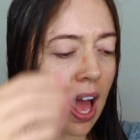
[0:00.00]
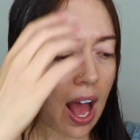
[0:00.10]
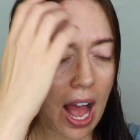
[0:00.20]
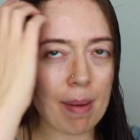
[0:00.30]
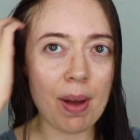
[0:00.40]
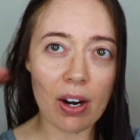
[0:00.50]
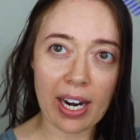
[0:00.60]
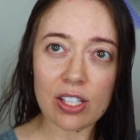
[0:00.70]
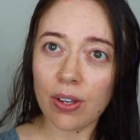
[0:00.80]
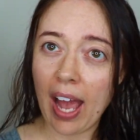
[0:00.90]
All
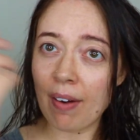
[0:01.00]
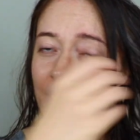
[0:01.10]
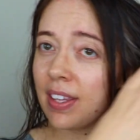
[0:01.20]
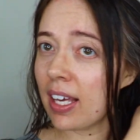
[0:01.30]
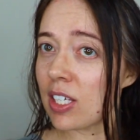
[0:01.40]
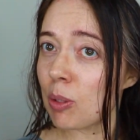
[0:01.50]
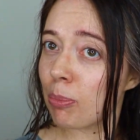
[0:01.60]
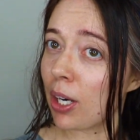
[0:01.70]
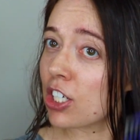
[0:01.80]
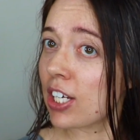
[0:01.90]
right, so everything is
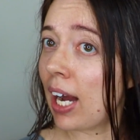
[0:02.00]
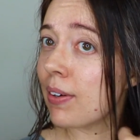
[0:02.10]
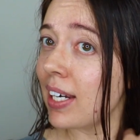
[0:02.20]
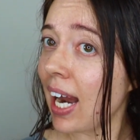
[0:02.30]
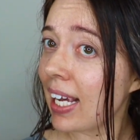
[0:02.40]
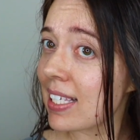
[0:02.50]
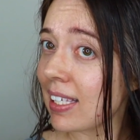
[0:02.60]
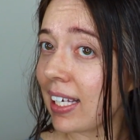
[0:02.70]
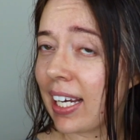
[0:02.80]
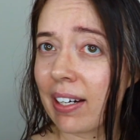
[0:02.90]
brushed out
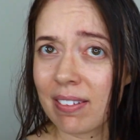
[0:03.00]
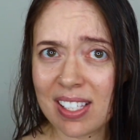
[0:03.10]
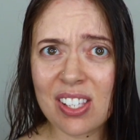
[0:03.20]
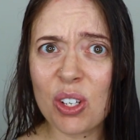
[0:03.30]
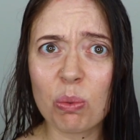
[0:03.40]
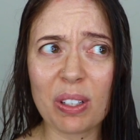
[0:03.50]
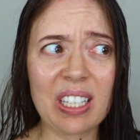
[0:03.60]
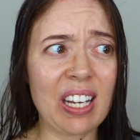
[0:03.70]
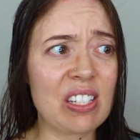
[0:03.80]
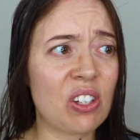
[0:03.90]
nicely here. This is a really
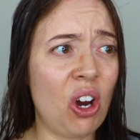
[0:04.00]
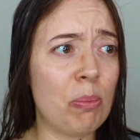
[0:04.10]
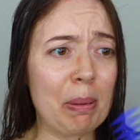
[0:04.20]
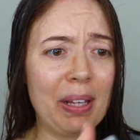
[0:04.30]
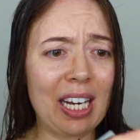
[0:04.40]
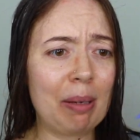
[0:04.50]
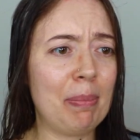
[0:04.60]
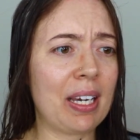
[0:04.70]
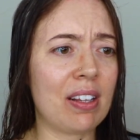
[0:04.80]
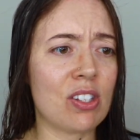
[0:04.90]
nice comb. I'm glad I
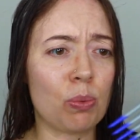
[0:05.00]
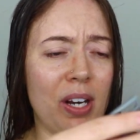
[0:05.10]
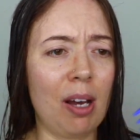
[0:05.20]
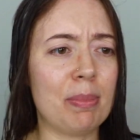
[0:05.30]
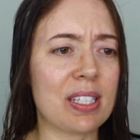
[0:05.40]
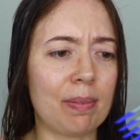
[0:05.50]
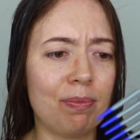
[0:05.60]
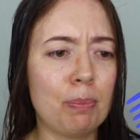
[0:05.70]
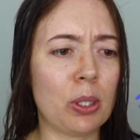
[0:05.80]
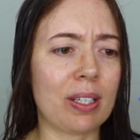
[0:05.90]
picked this one up as I'm
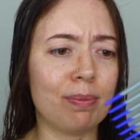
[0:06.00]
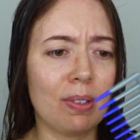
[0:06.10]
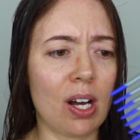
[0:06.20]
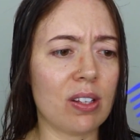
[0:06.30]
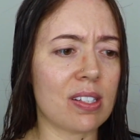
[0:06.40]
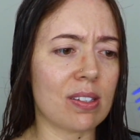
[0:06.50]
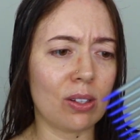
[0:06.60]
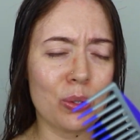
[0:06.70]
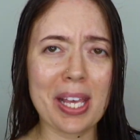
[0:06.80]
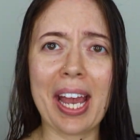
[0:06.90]
pulling all this
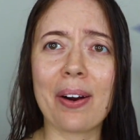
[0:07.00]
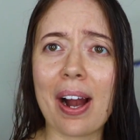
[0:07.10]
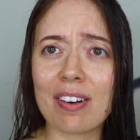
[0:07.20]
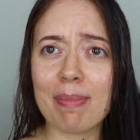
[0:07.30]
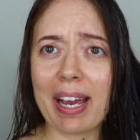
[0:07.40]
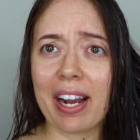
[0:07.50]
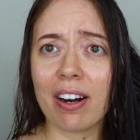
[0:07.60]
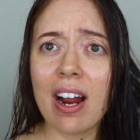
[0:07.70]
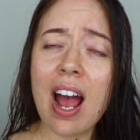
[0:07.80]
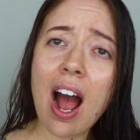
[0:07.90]
loose hair out of my
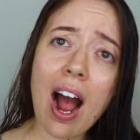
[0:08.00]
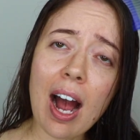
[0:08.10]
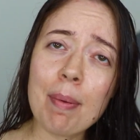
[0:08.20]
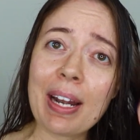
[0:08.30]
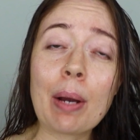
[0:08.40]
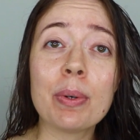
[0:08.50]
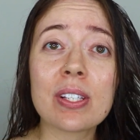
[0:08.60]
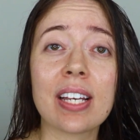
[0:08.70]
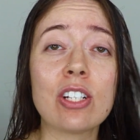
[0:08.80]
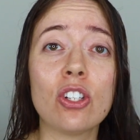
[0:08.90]
hair. And I will
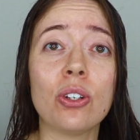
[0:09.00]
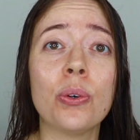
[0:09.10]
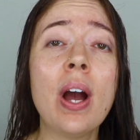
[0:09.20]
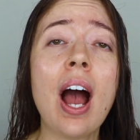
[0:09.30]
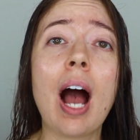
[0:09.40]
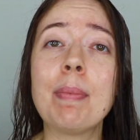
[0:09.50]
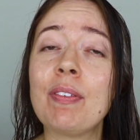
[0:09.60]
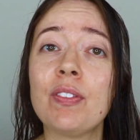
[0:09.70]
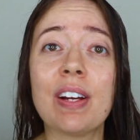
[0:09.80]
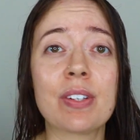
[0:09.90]
say too, if
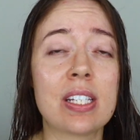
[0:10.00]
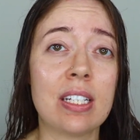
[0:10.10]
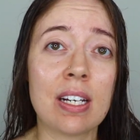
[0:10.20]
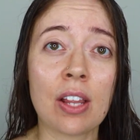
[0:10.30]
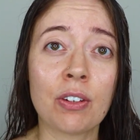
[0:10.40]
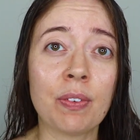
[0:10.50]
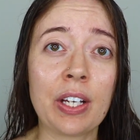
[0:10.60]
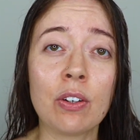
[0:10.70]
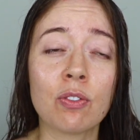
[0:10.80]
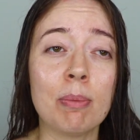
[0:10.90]
you've never seen another
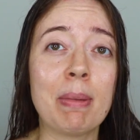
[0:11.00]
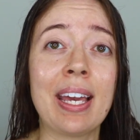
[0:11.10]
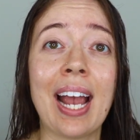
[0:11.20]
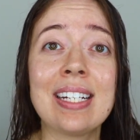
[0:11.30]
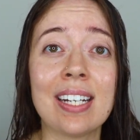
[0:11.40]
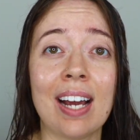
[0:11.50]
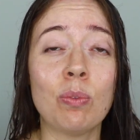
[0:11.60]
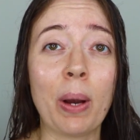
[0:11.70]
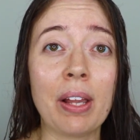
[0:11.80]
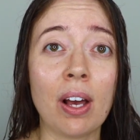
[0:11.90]
video from me, I did have
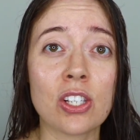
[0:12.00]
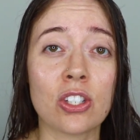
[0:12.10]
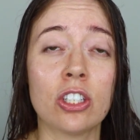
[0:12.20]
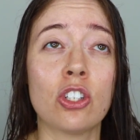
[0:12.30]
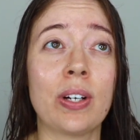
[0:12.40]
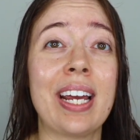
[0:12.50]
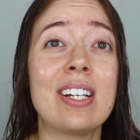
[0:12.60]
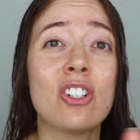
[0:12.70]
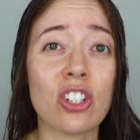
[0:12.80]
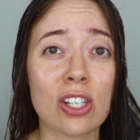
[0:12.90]
weight loss
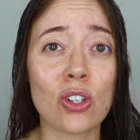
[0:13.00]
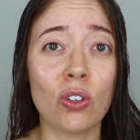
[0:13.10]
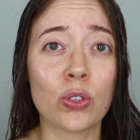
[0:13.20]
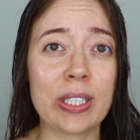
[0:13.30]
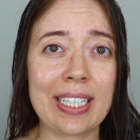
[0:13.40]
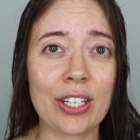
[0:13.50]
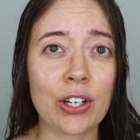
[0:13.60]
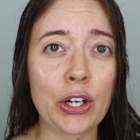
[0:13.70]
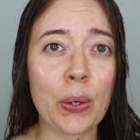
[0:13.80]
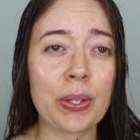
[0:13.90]
surgery just over a year
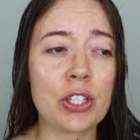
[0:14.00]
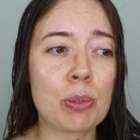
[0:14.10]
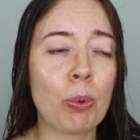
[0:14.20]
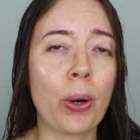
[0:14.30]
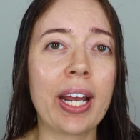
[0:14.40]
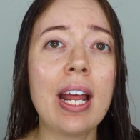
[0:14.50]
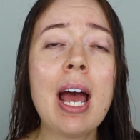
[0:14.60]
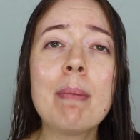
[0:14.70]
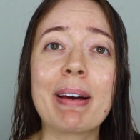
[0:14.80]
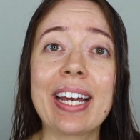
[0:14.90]
ago at this point.
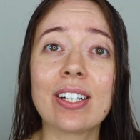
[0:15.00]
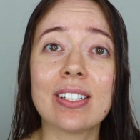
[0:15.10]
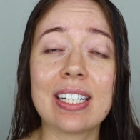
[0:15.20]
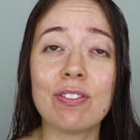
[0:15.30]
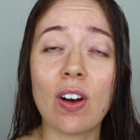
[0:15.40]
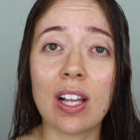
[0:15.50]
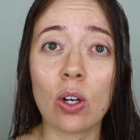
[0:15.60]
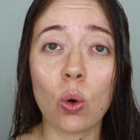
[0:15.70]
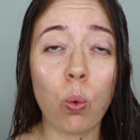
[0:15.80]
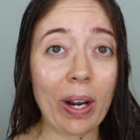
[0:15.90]
My hair did fall
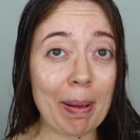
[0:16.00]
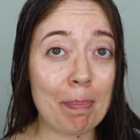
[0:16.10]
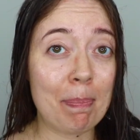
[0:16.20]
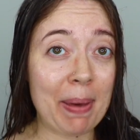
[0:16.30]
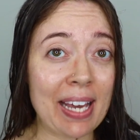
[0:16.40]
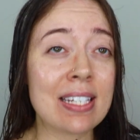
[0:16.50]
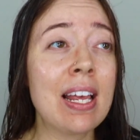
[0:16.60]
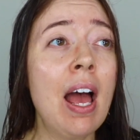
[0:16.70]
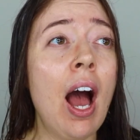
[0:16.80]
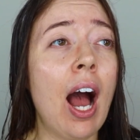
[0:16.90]
out quite a bit
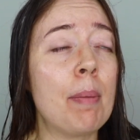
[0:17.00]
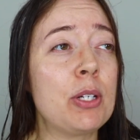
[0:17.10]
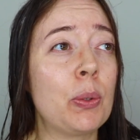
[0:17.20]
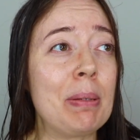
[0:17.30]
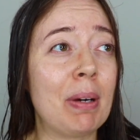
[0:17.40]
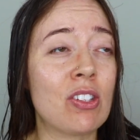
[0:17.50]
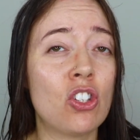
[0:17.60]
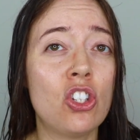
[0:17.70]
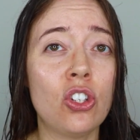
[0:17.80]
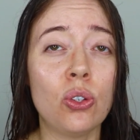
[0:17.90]
between months
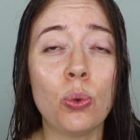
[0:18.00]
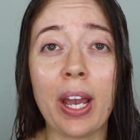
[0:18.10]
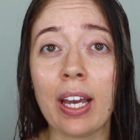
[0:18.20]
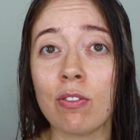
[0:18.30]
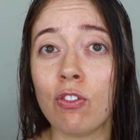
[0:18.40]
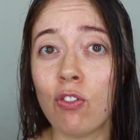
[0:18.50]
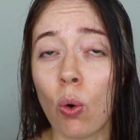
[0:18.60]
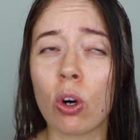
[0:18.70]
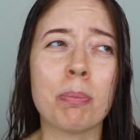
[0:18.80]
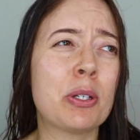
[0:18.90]
2 and
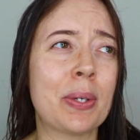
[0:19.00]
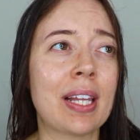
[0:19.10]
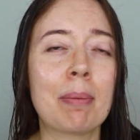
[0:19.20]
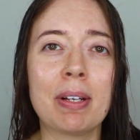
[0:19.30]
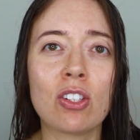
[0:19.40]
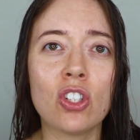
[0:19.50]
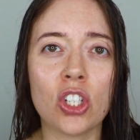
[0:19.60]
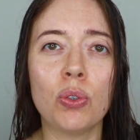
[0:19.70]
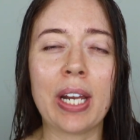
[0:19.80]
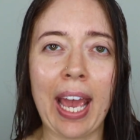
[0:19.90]
4, between like months
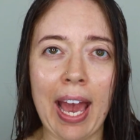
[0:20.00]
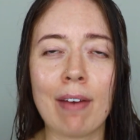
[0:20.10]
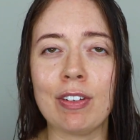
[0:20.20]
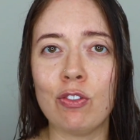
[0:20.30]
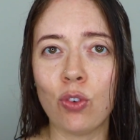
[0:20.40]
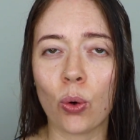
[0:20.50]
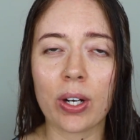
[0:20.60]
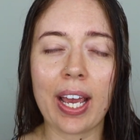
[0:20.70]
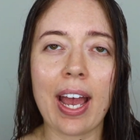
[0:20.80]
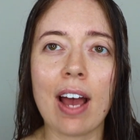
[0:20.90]
2.5 and
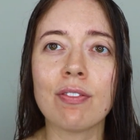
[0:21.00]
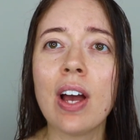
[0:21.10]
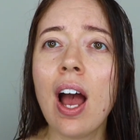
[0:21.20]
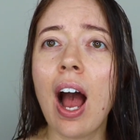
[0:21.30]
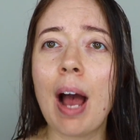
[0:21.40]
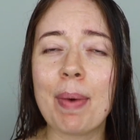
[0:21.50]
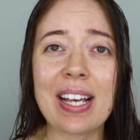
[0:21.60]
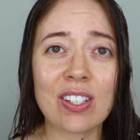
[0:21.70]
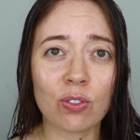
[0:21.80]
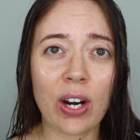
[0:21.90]
4.5.
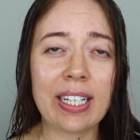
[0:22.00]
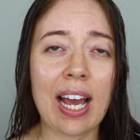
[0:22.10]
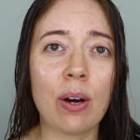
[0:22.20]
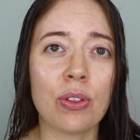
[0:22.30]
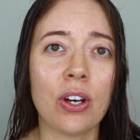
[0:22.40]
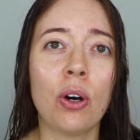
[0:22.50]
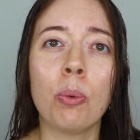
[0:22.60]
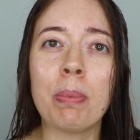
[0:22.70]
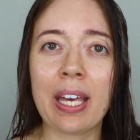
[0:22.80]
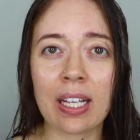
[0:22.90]
As of right now though,
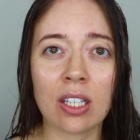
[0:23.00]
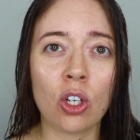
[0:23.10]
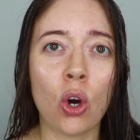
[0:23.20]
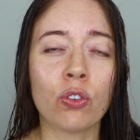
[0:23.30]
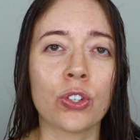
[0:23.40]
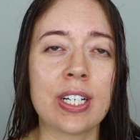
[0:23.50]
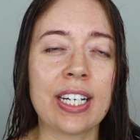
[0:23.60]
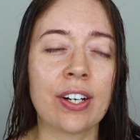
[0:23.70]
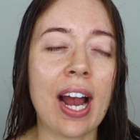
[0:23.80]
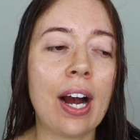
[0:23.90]
being a little over a
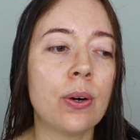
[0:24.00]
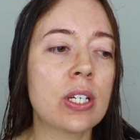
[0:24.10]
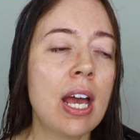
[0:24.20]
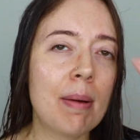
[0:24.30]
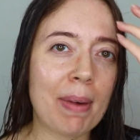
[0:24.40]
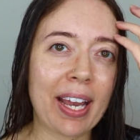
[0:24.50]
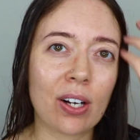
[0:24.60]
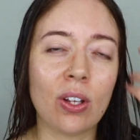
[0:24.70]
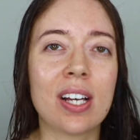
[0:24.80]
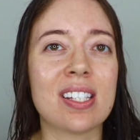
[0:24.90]
year out, my hair
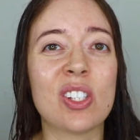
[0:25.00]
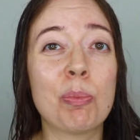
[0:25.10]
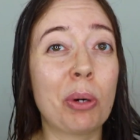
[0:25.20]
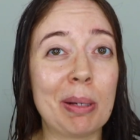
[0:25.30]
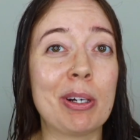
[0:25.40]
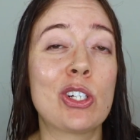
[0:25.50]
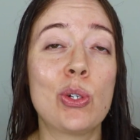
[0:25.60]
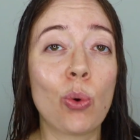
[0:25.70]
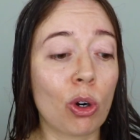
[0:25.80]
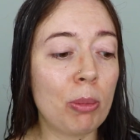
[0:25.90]
loss is pretty much
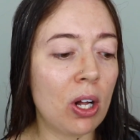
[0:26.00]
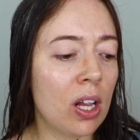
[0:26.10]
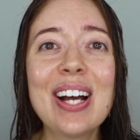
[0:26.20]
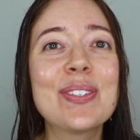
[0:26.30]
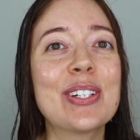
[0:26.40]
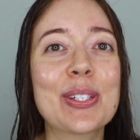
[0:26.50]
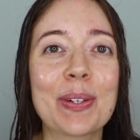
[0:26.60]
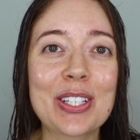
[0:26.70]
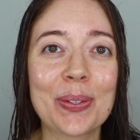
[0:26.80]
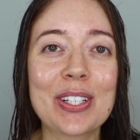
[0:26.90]
normal. So I just
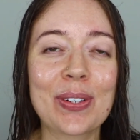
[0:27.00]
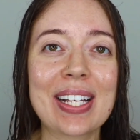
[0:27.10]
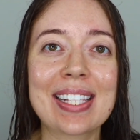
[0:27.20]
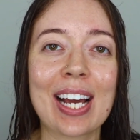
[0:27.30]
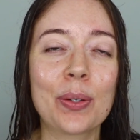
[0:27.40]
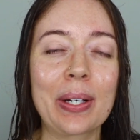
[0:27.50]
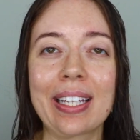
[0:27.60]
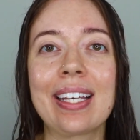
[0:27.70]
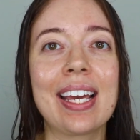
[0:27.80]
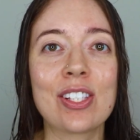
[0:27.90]
wanted to address that
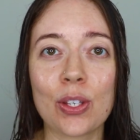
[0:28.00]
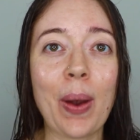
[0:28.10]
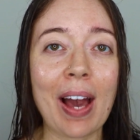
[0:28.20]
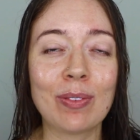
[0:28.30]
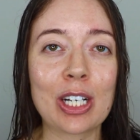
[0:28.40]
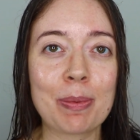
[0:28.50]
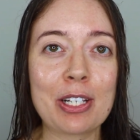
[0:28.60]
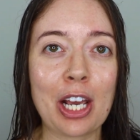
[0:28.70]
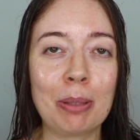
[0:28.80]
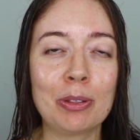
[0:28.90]
quickly in case you have watched my
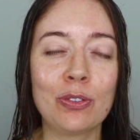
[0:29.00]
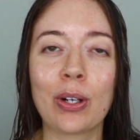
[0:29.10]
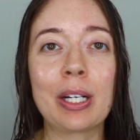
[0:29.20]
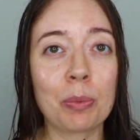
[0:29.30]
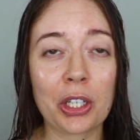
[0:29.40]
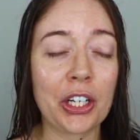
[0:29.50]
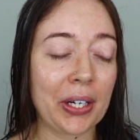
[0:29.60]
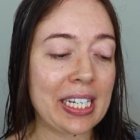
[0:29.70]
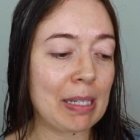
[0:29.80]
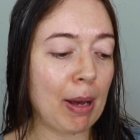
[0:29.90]
channel before and were
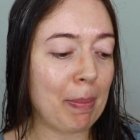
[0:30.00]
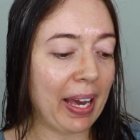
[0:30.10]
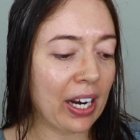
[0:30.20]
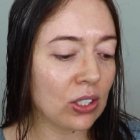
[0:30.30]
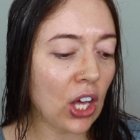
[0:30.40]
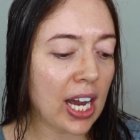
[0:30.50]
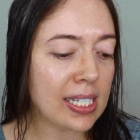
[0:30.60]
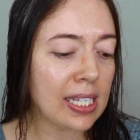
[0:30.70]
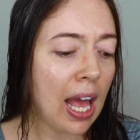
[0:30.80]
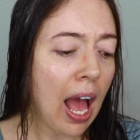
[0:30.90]
curious about my hair loss.